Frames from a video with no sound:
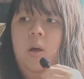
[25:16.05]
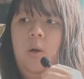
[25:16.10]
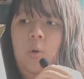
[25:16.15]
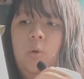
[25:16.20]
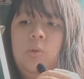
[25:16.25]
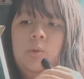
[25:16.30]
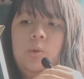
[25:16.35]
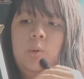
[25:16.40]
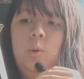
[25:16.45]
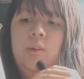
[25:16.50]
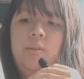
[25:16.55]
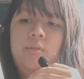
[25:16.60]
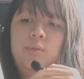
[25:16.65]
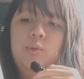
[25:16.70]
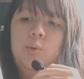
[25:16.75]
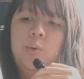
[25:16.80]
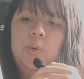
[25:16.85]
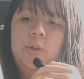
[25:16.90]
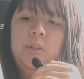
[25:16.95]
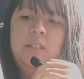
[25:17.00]
also known as
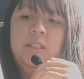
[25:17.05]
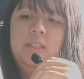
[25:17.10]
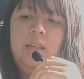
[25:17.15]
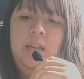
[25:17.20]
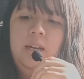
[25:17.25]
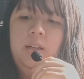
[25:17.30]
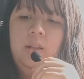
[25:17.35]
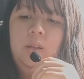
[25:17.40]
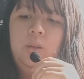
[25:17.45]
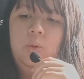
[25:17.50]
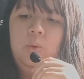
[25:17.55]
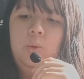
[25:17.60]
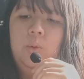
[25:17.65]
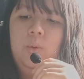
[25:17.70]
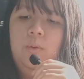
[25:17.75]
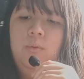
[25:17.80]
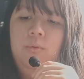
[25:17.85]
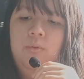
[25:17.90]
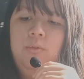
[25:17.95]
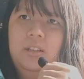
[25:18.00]
Rowan, decided to